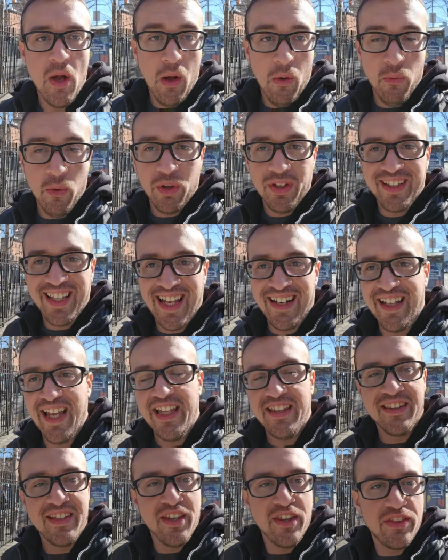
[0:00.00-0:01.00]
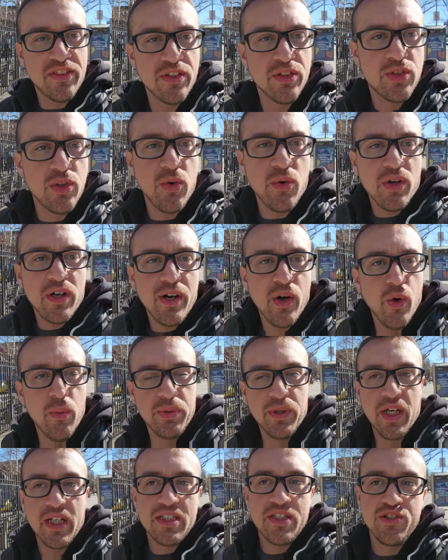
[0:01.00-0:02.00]
Well, that ended the tour. I hope you
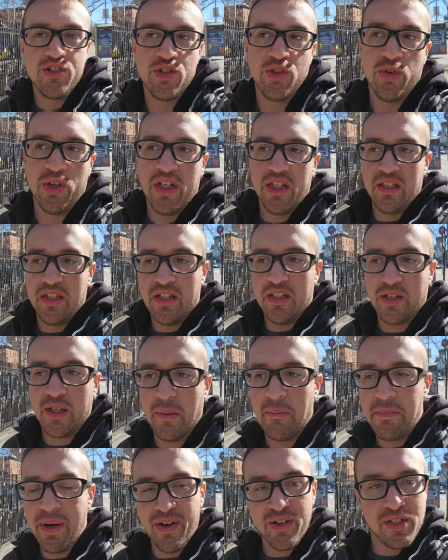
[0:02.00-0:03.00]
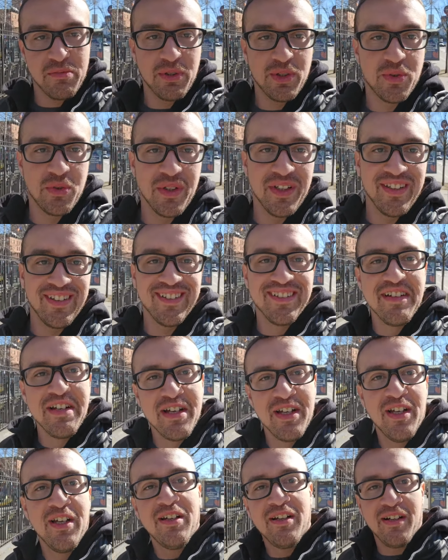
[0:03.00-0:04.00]
guys enjoyed the comparison between
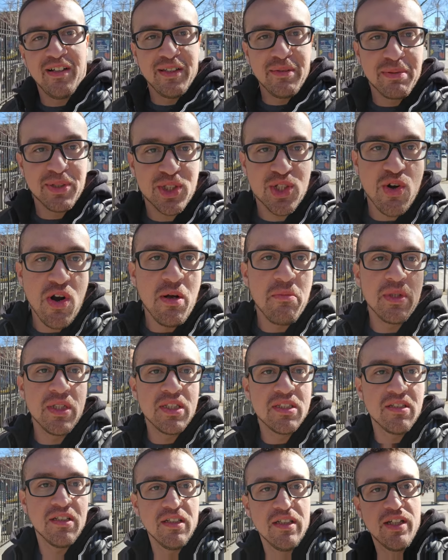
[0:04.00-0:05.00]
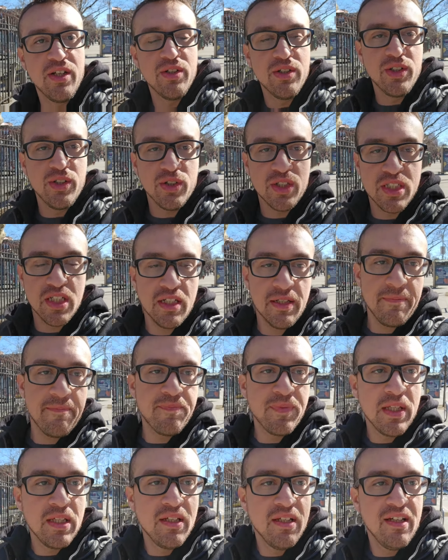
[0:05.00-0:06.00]
uh, the pastramis uh, here in New York City.
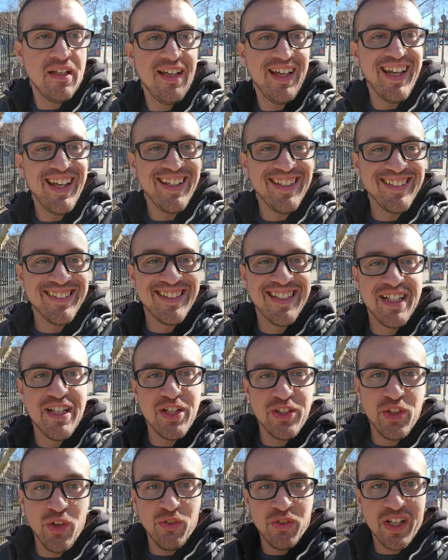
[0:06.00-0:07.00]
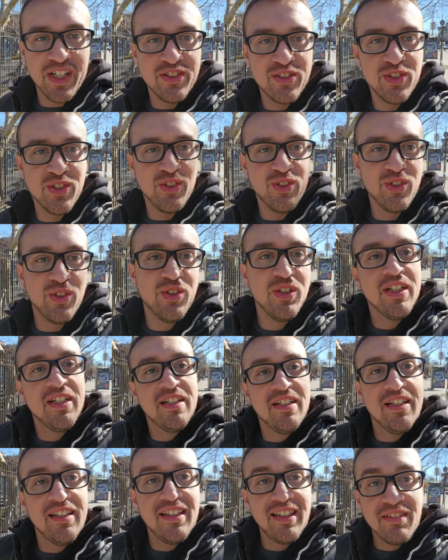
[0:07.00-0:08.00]
And don't forget to
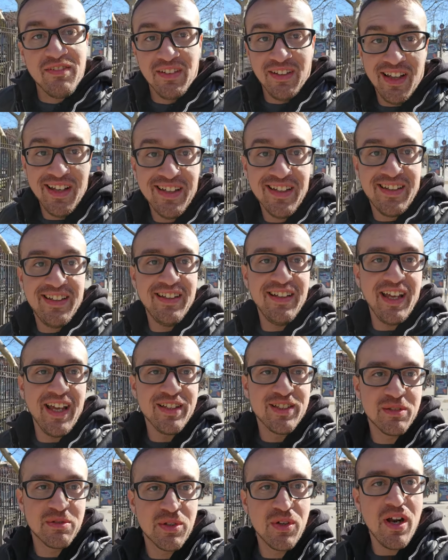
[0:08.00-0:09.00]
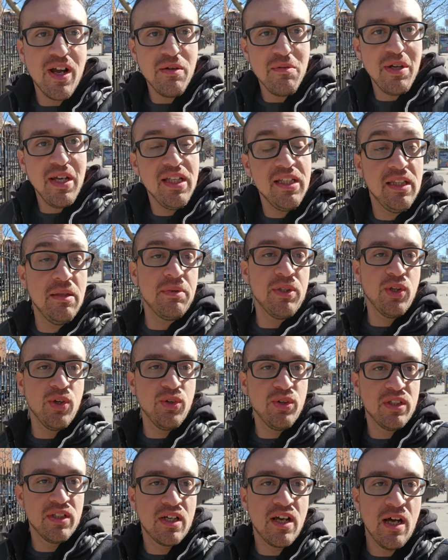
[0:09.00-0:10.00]
leave a like and subscribe, and let me
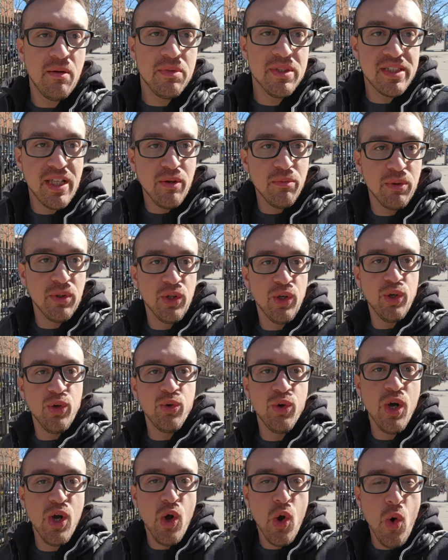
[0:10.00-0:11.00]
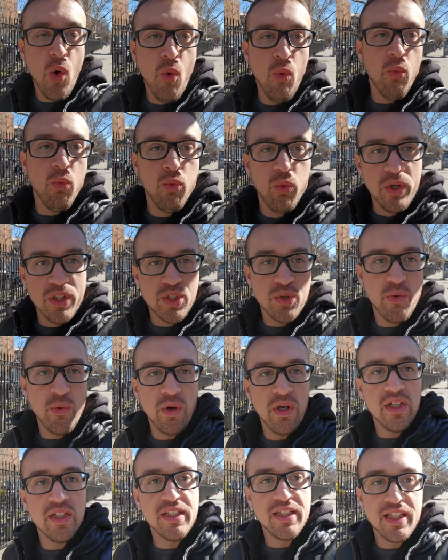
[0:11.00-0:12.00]
know in the comments down below which
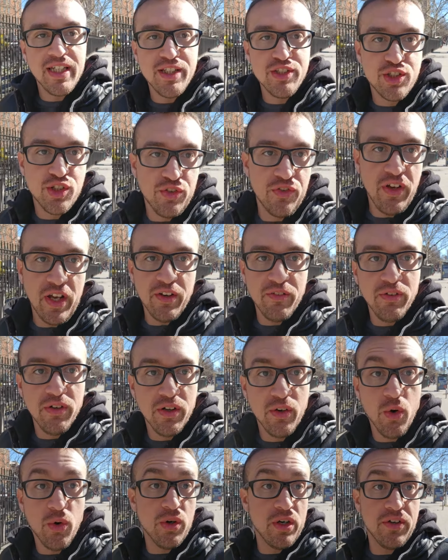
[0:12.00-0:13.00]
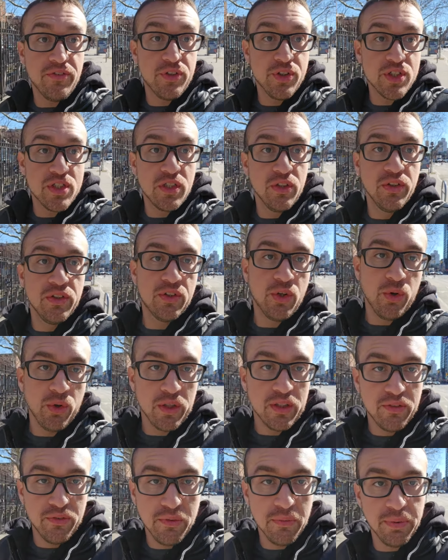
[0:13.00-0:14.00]
one is your favorite, or if there's a
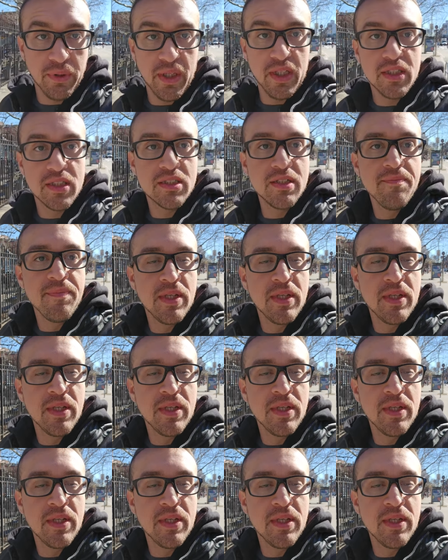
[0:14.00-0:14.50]
totally different place